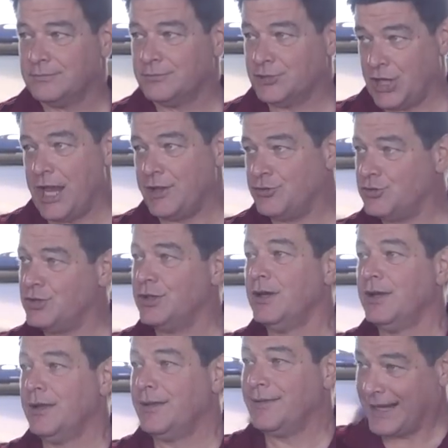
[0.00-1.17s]
change.
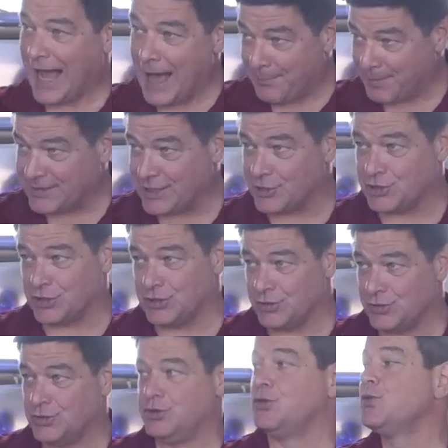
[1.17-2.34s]
The competition,
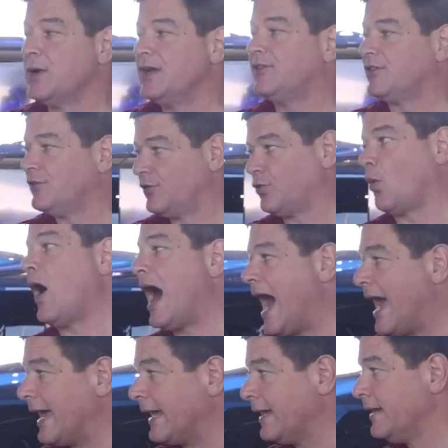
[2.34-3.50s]
2 reasons
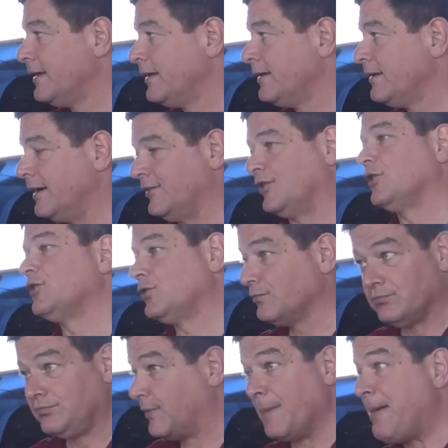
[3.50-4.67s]
why it's
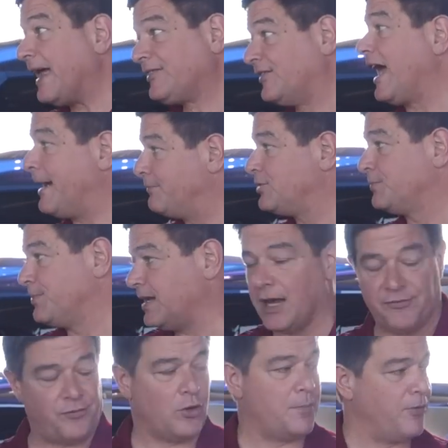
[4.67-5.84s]
the best time to be a
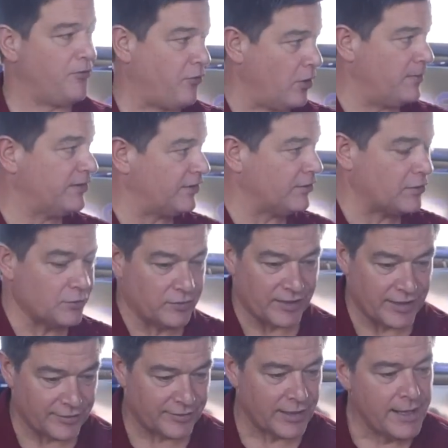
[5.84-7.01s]
Ford Performance
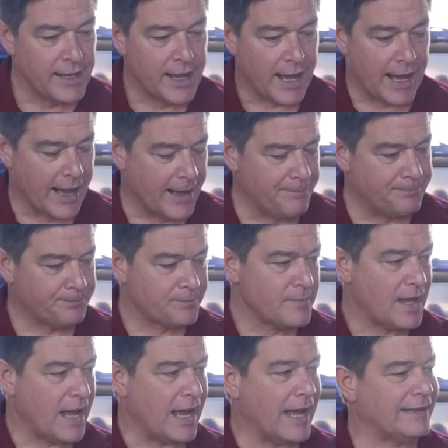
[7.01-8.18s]
enthusiast.
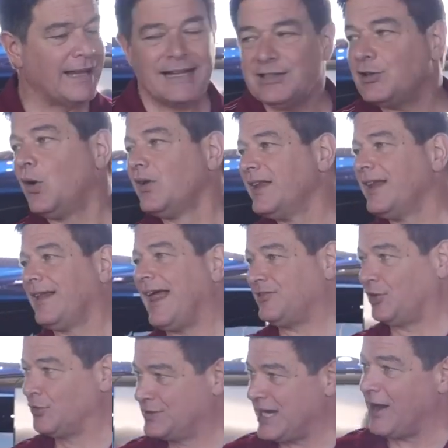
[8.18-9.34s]
I'd like to go a little
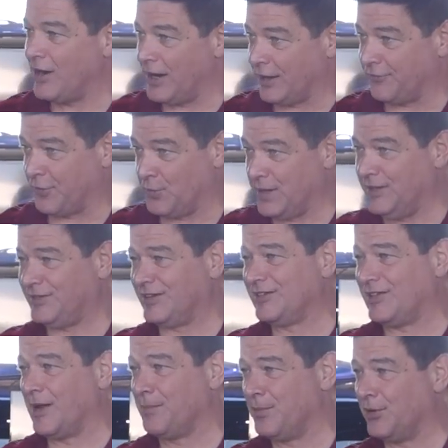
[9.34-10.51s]
esoteric for reasons
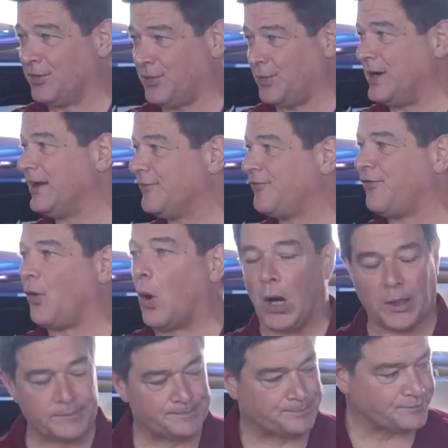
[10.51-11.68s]
number 3 and
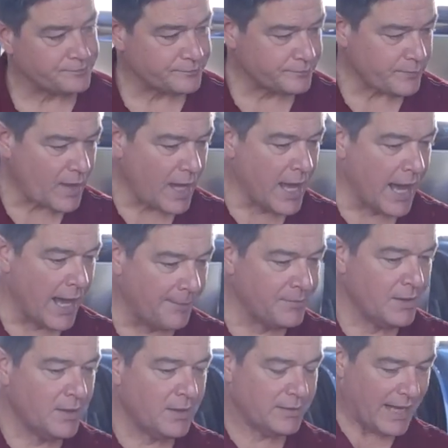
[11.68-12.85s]
4.
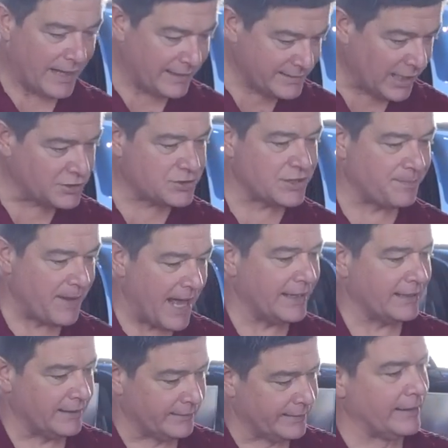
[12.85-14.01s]
Kind of touched upon
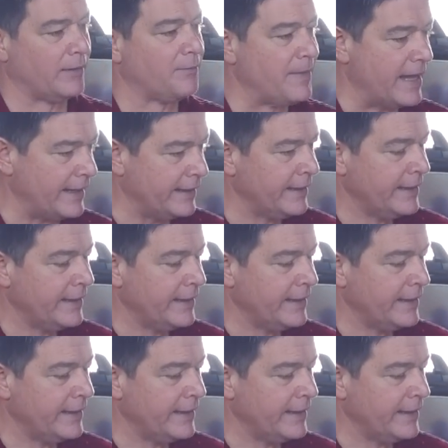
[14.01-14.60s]
it a little bit.